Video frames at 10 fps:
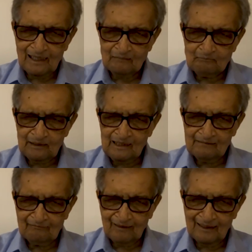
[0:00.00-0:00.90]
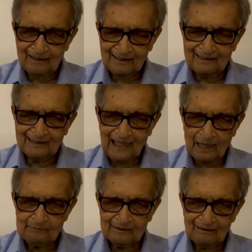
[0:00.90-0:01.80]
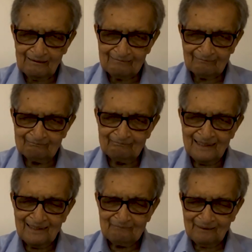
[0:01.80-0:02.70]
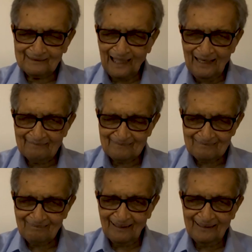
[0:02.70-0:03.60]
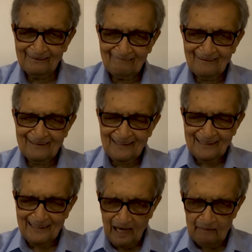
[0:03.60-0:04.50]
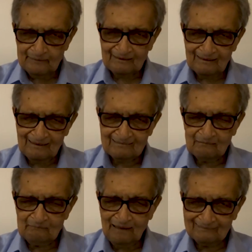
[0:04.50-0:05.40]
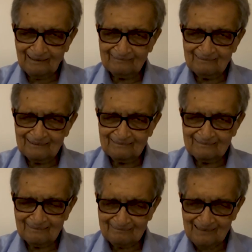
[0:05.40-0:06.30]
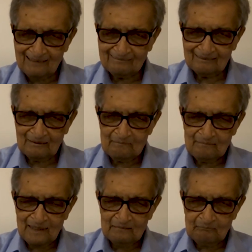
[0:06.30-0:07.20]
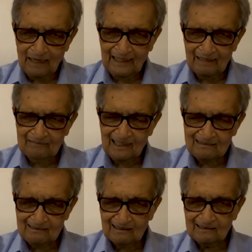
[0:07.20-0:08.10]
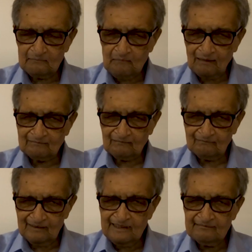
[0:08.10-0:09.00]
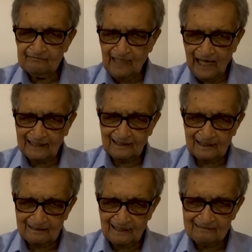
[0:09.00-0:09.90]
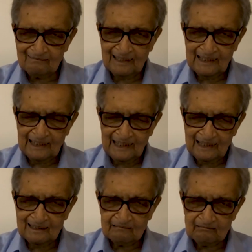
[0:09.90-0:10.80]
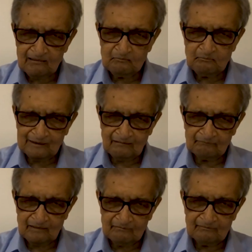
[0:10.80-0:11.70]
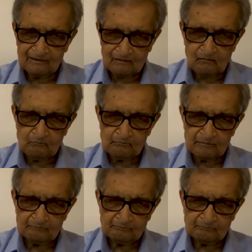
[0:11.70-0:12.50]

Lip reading: believer in capitalism, but I have to say capitalism has as its success by having a certain amount of even-handedness in the treatment of different groups.